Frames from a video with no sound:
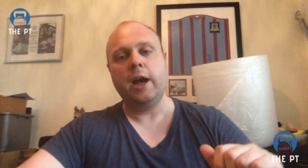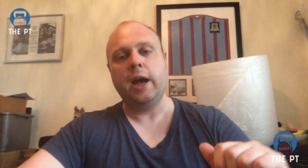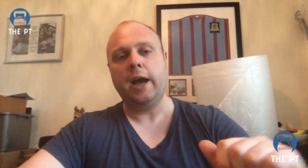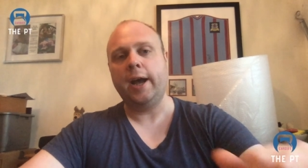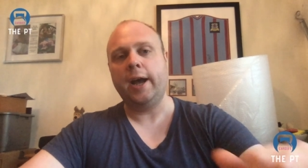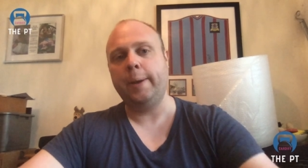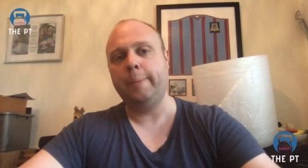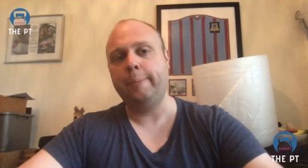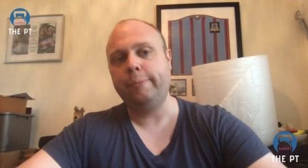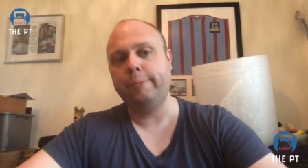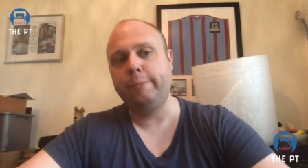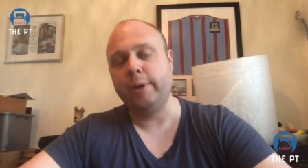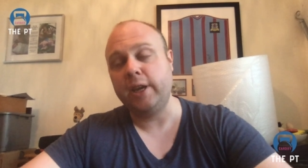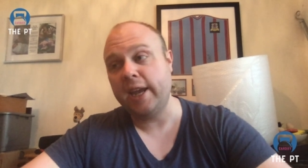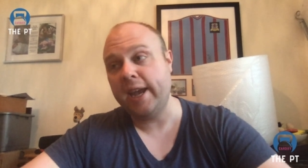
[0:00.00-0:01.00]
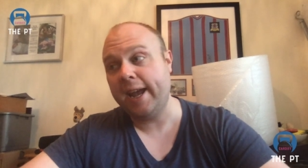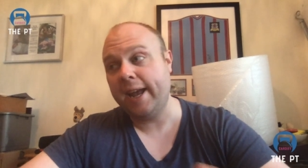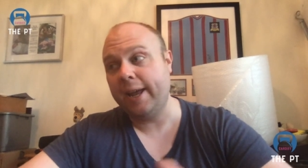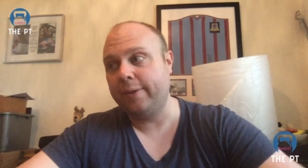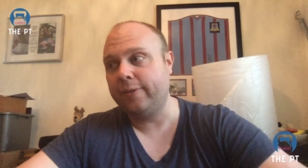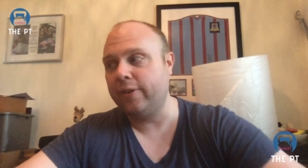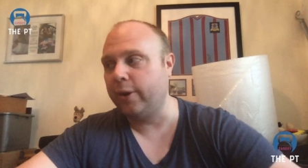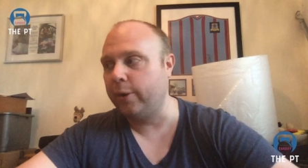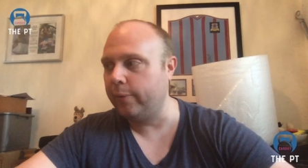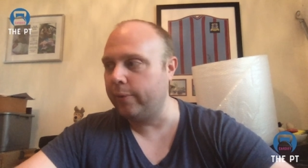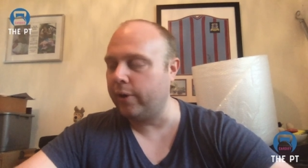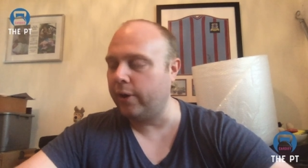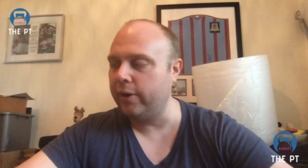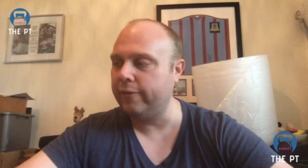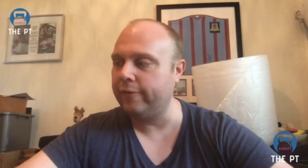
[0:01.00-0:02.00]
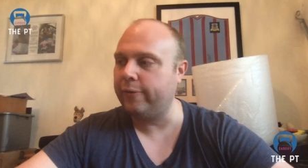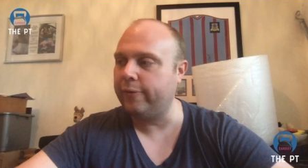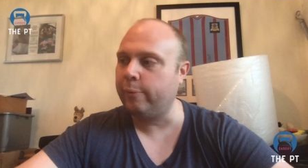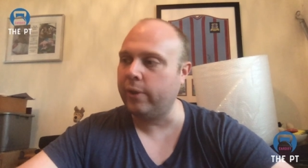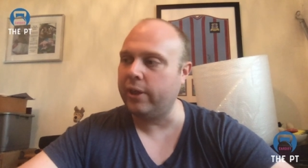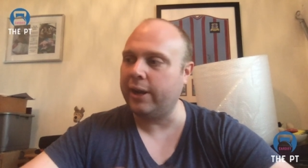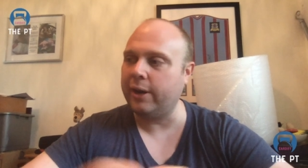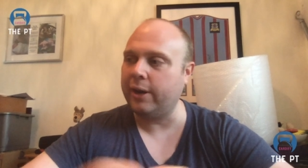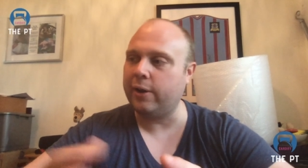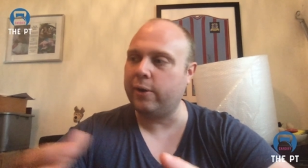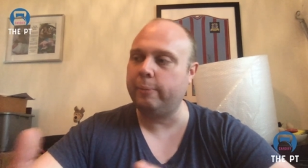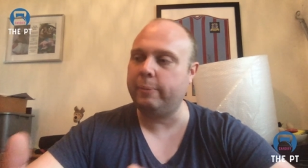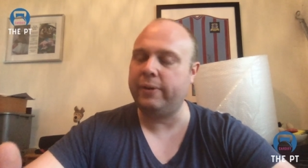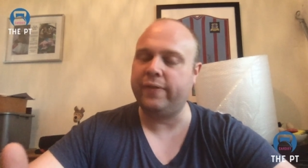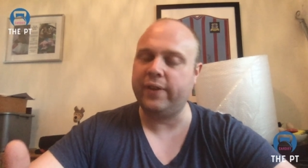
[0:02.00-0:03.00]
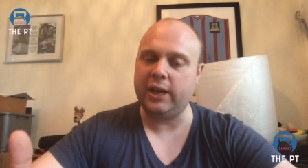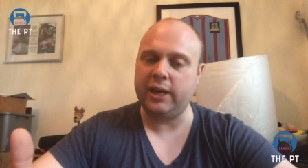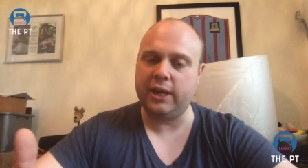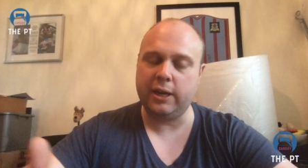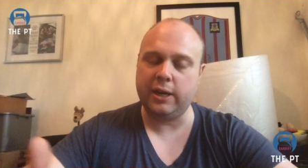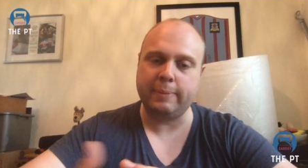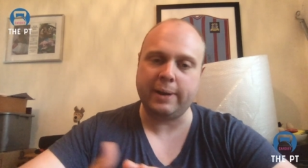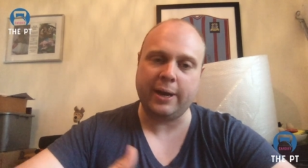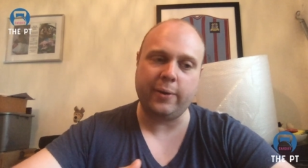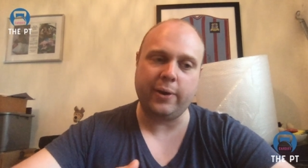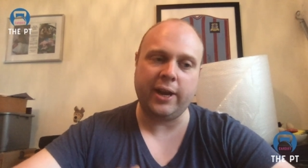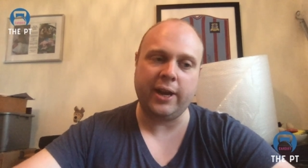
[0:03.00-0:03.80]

Um, but yeah, so kind of what that got me thinking about,